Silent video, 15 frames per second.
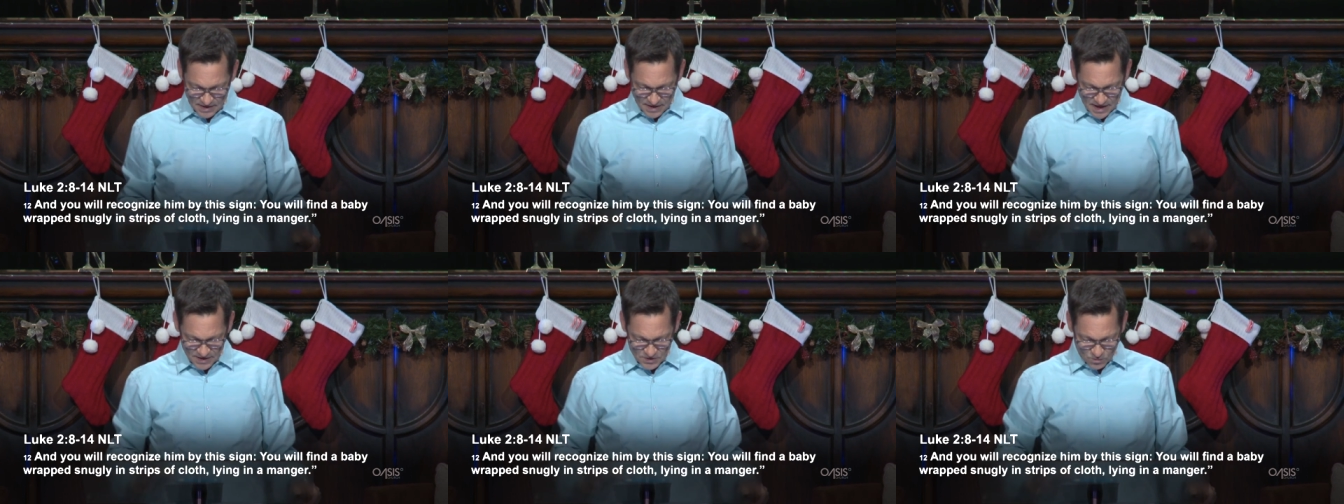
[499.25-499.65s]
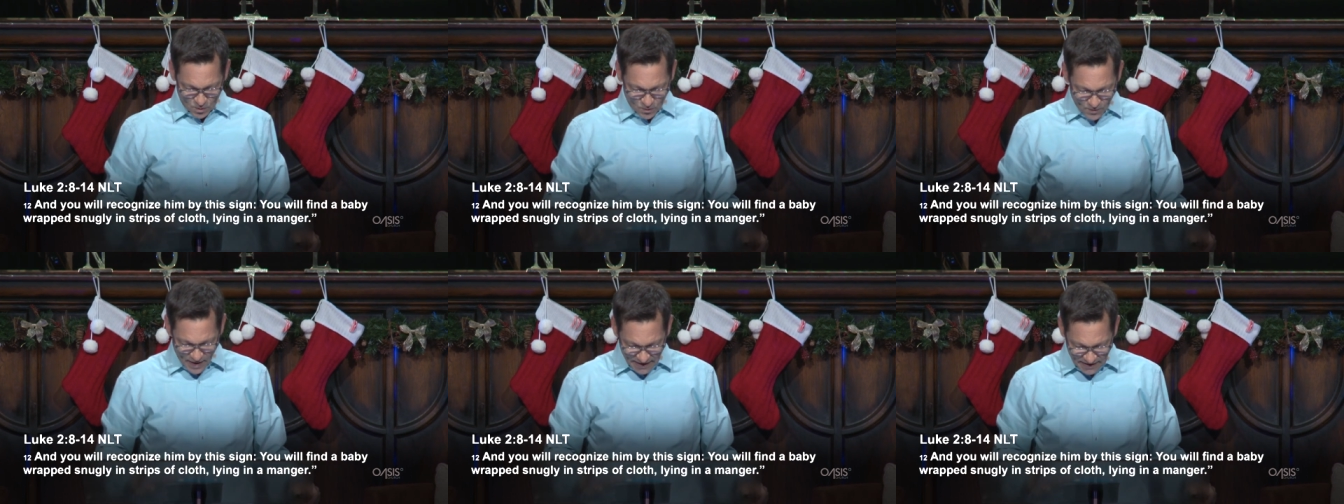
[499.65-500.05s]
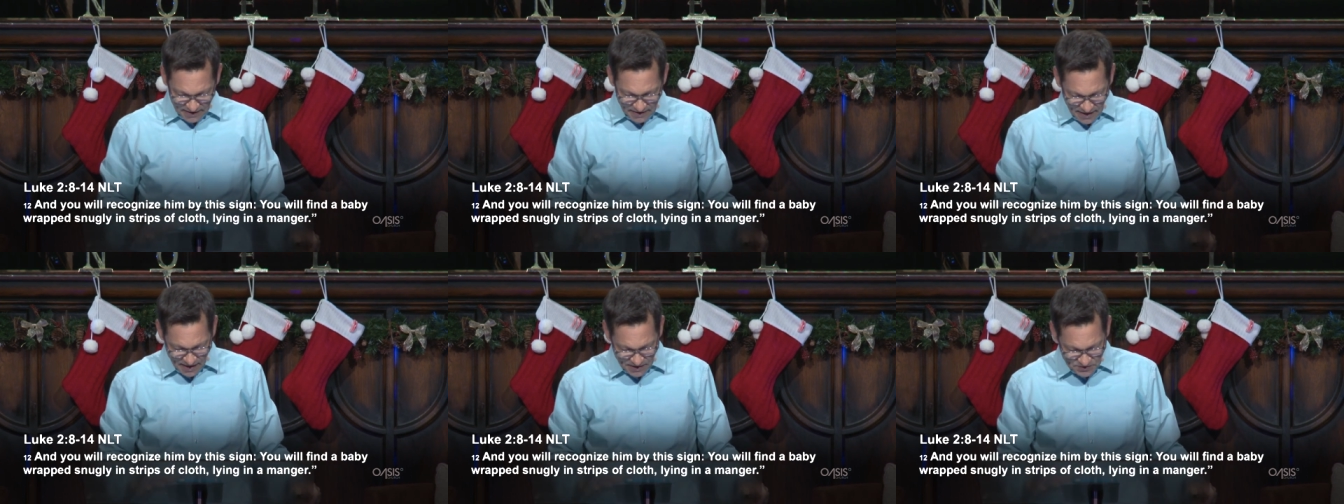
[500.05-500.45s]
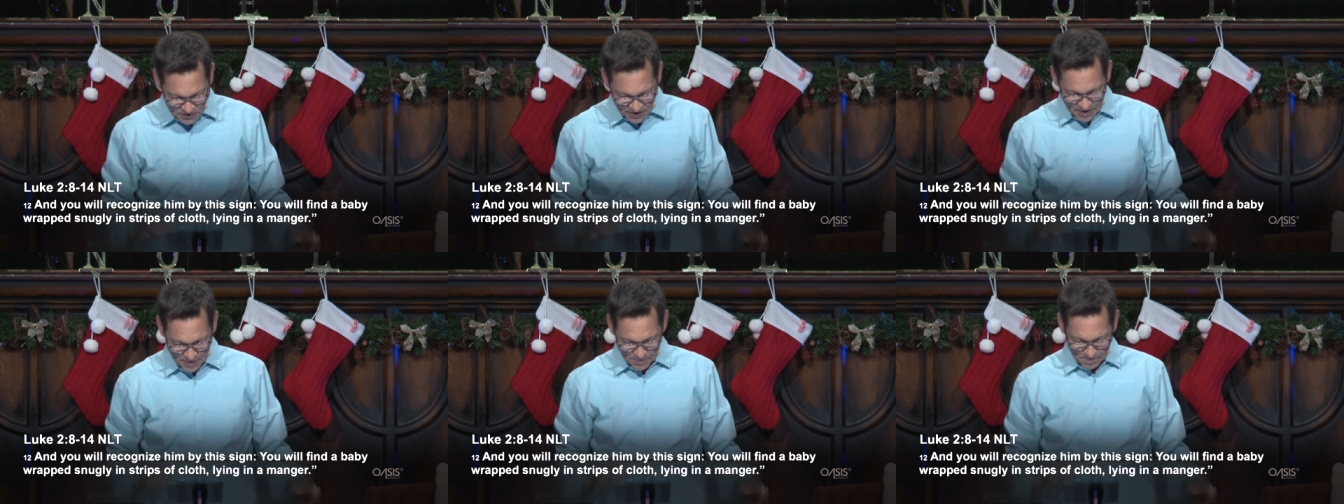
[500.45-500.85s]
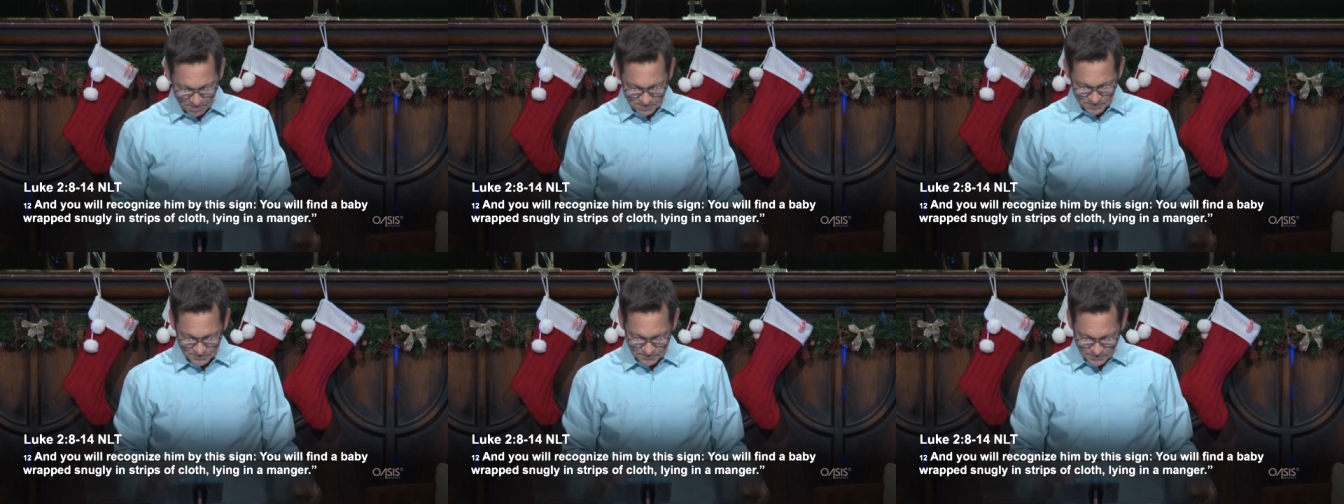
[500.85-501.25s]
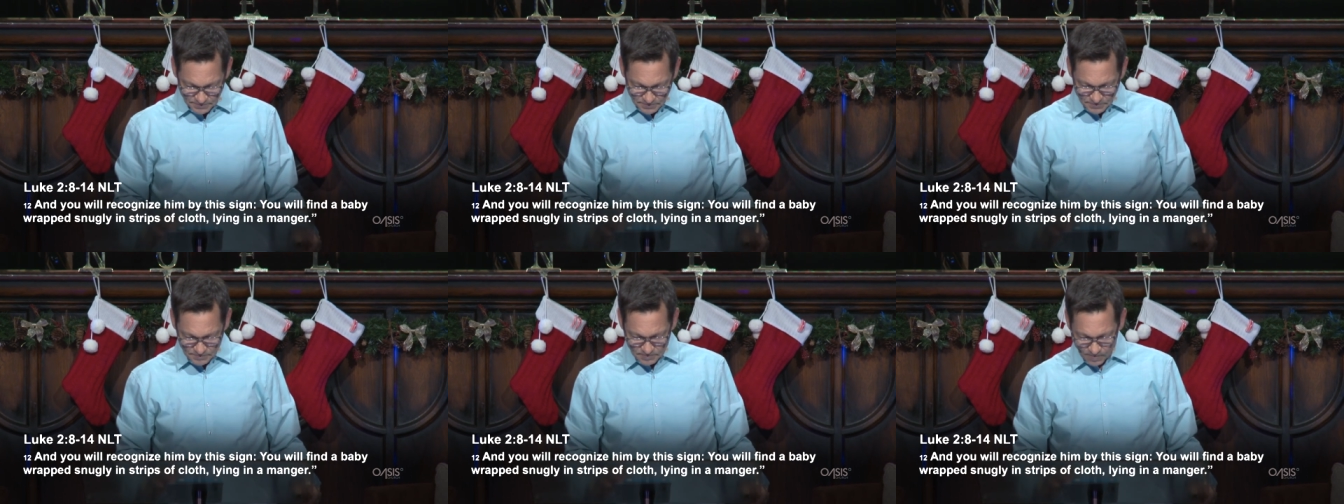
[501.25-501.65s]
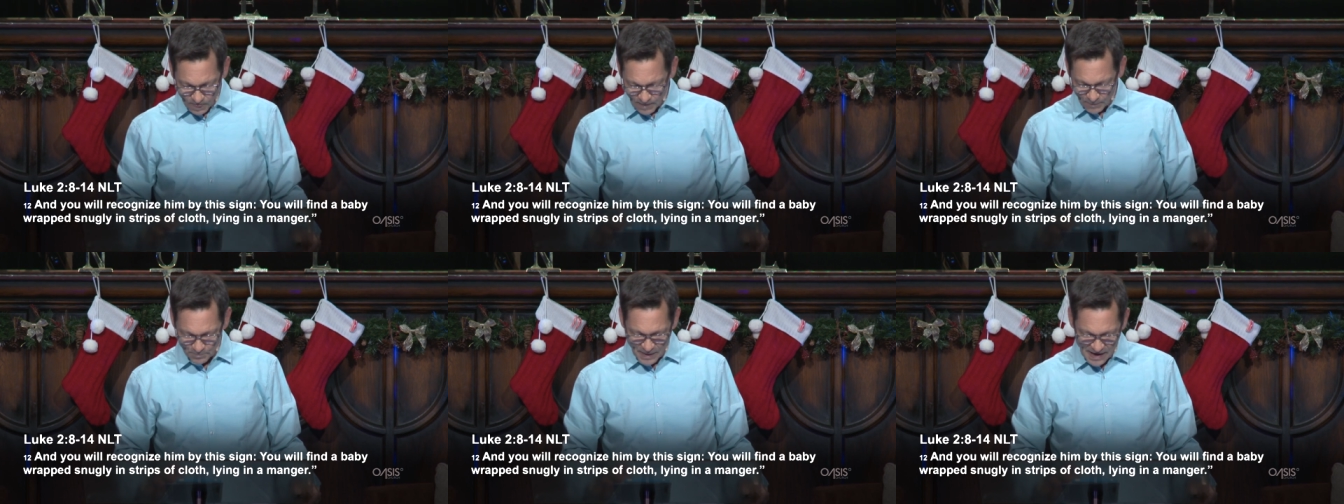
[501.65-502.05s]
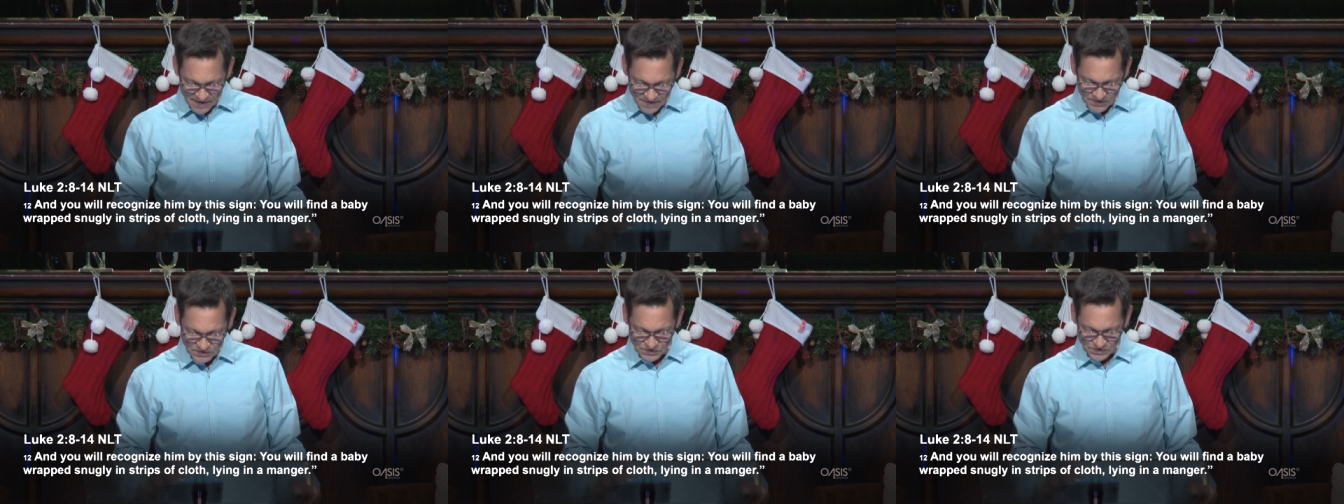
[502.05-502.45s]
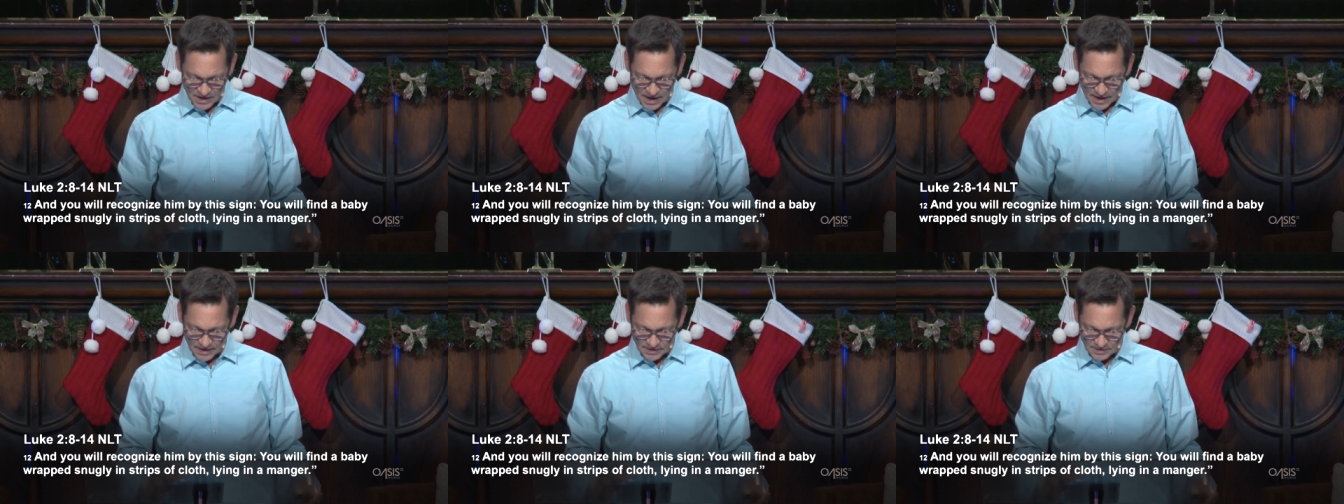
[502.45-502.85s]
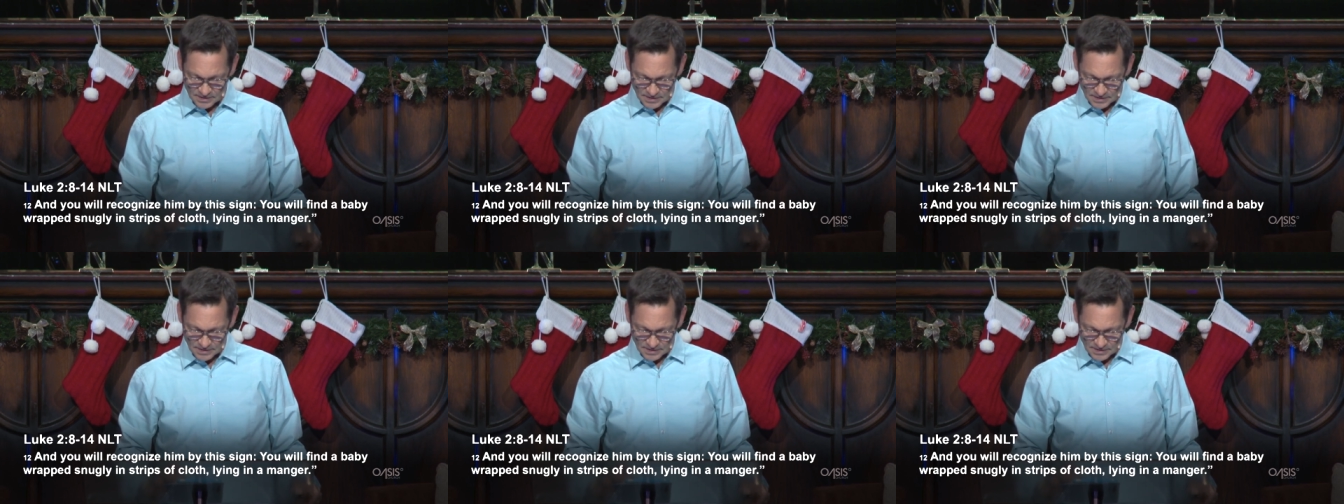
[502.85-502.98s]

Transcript: and you will recognize him by this sign.